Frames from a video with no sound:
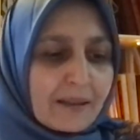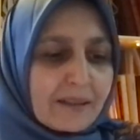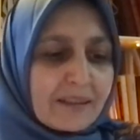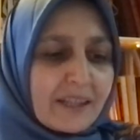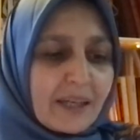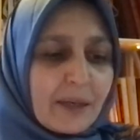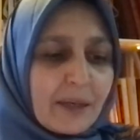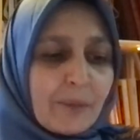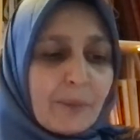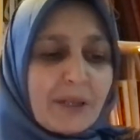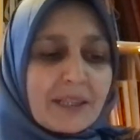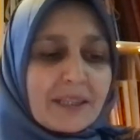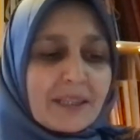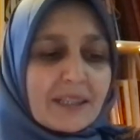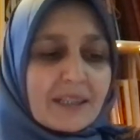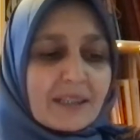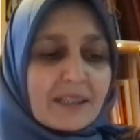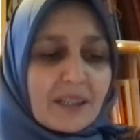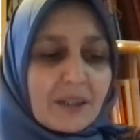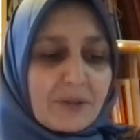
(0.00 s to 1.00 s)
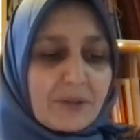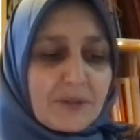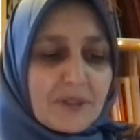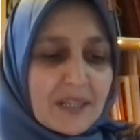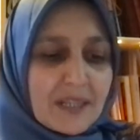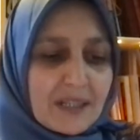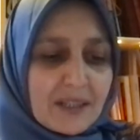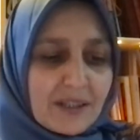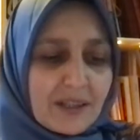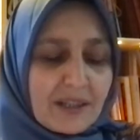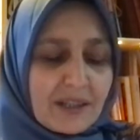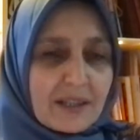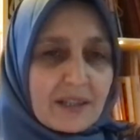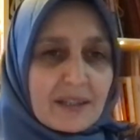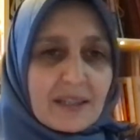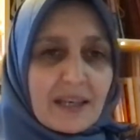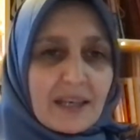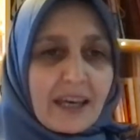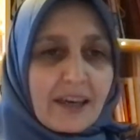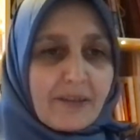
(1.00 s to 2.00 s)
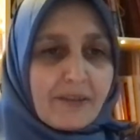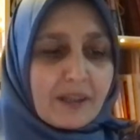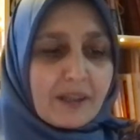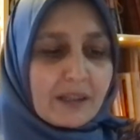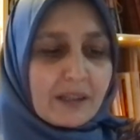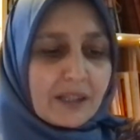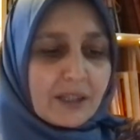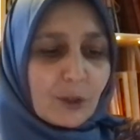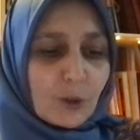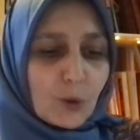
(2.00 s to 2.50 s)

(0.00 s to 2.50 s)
Yes. Thematic tafsir is heavily